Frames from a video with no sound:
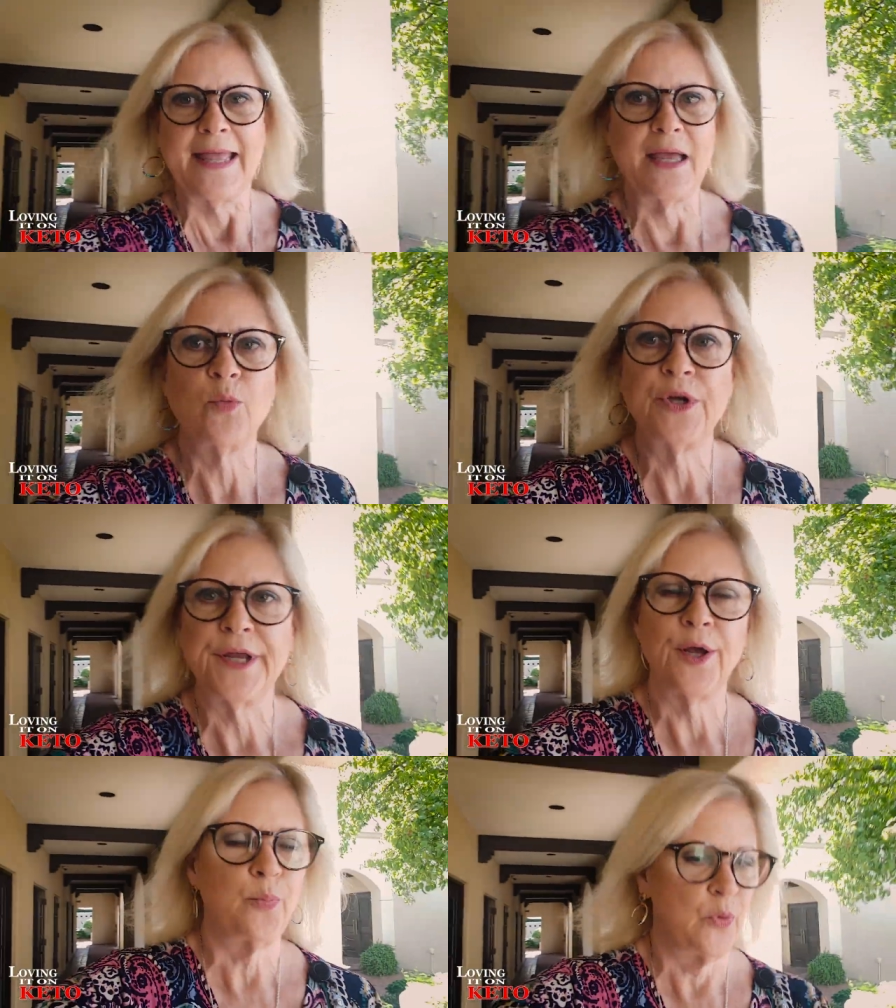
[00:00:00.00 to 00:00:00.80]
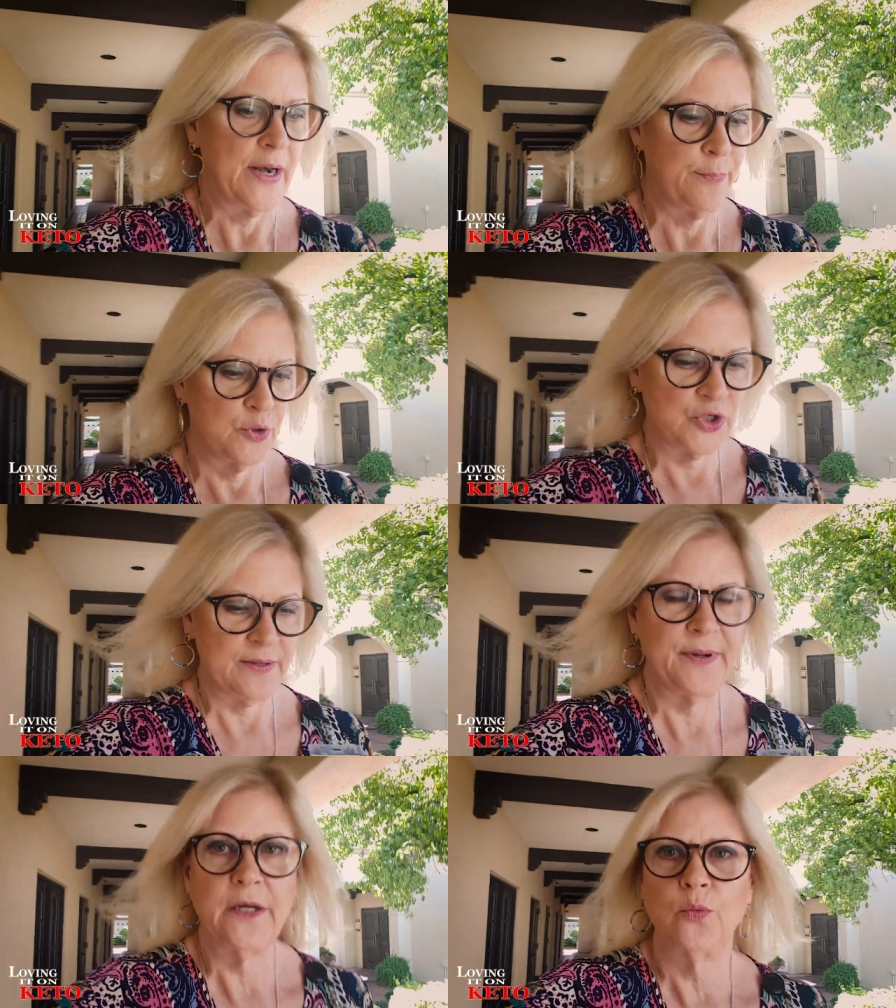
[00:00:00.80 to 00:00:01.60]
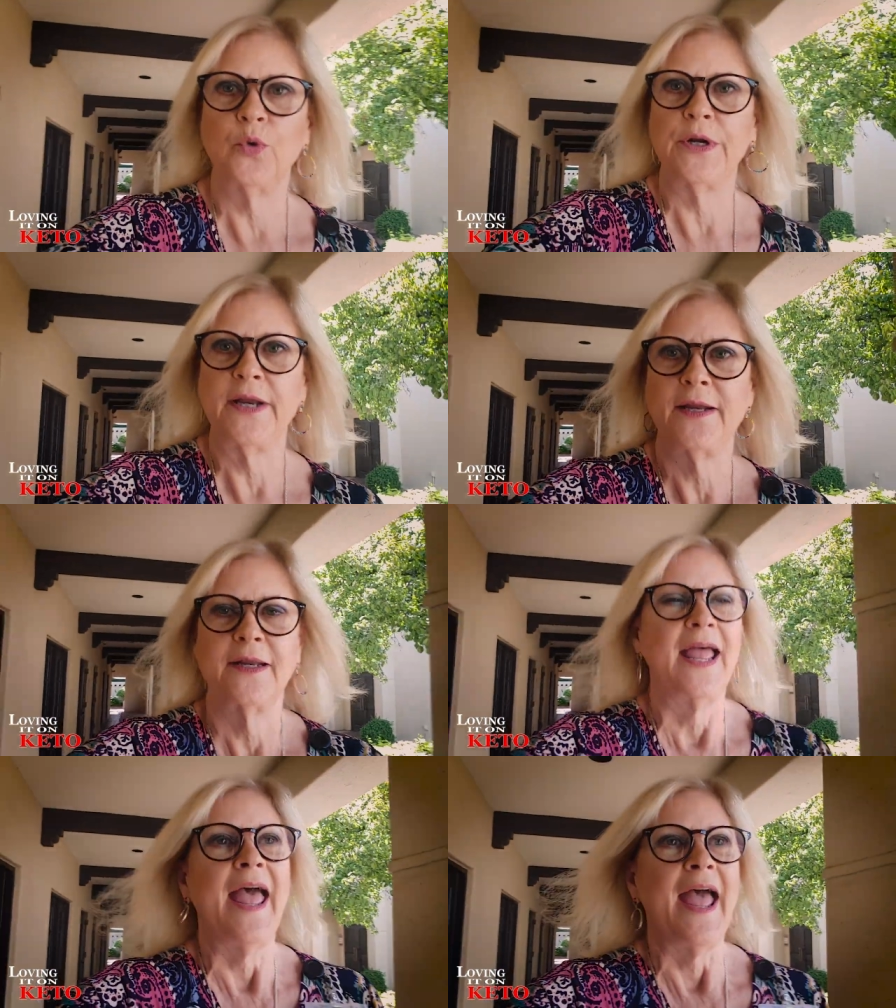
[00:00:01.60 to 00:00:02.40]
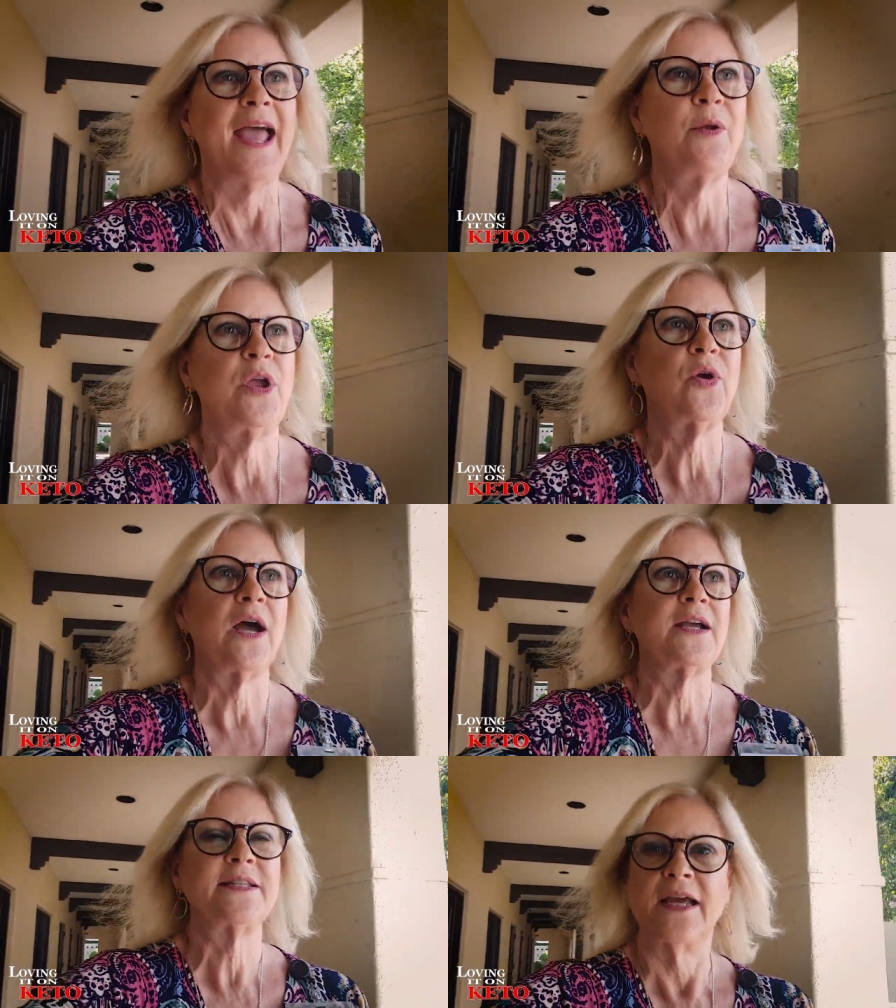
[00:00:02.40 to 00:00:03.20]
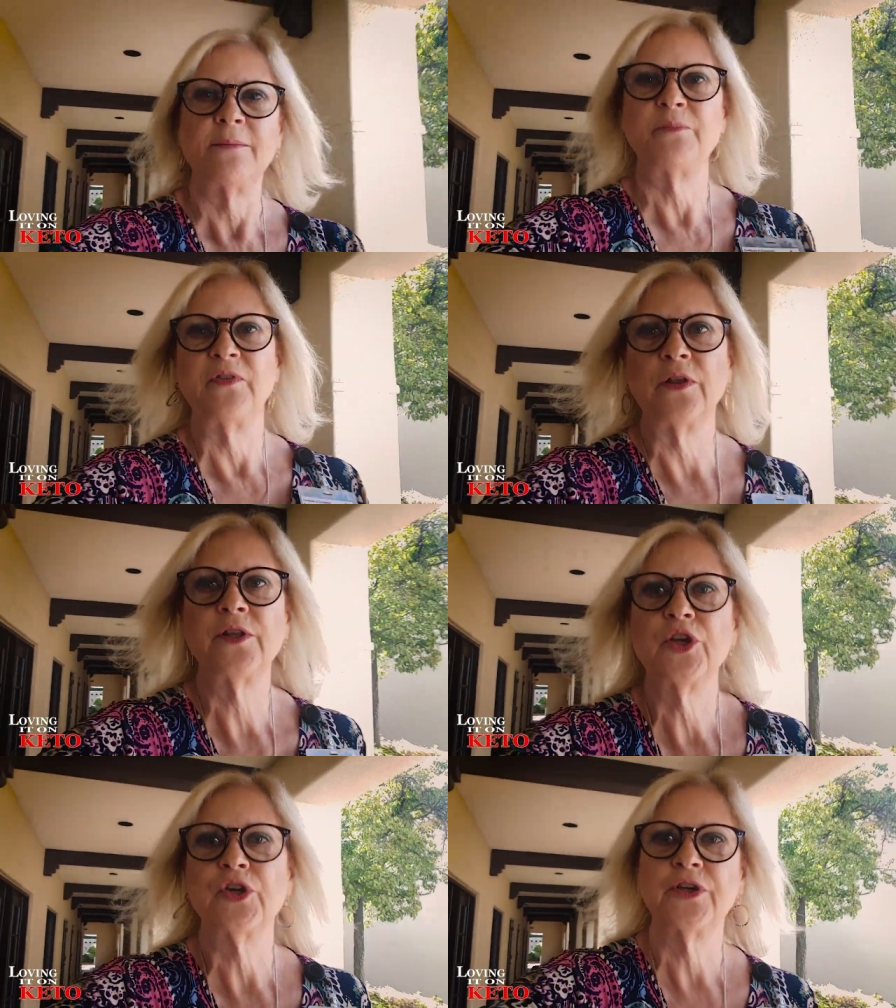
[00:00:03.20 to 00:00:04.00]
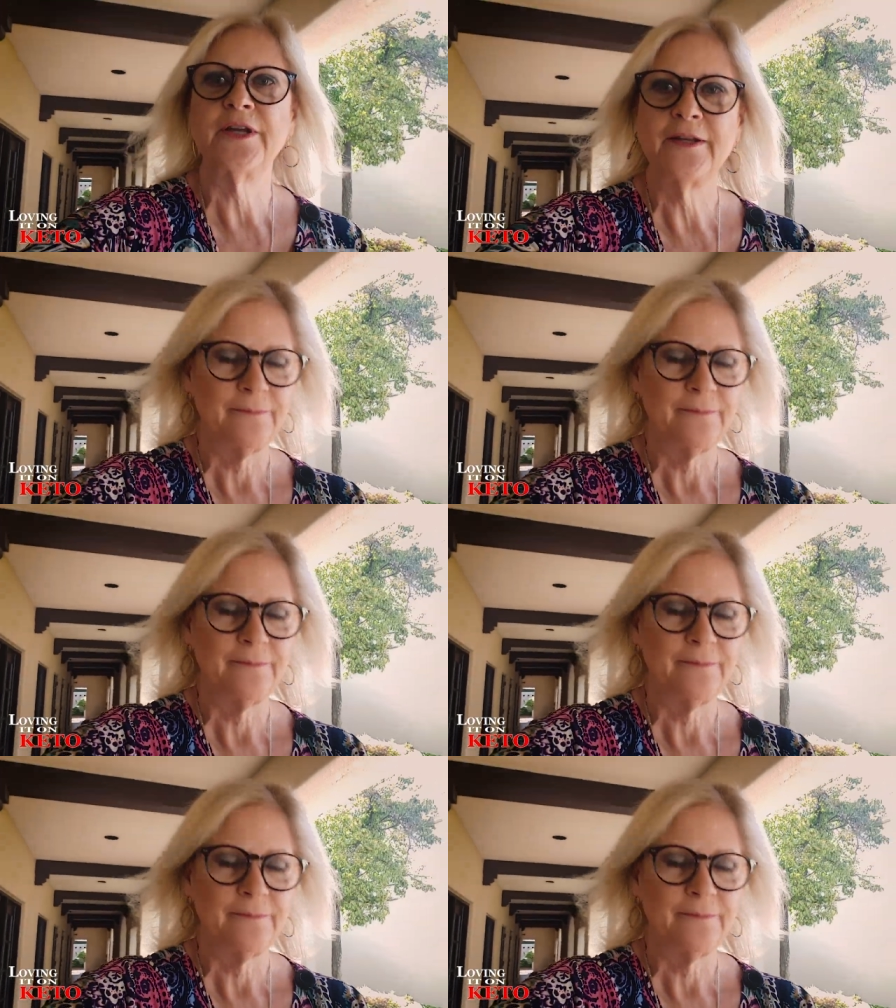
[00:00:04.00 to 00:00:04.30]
It would help when I push the button, wouldn't it? Anyway, you guys, I'm feeling good.